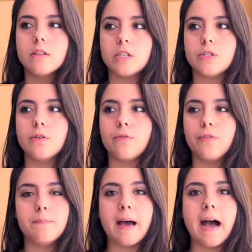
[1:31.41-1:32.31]
the student
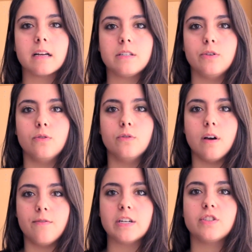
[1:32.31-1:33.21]
feedback to
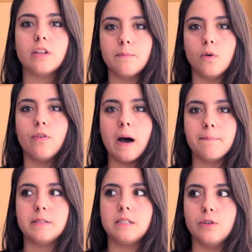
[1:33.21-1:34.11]
eventually move
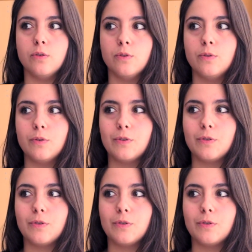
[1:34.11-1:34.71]
up to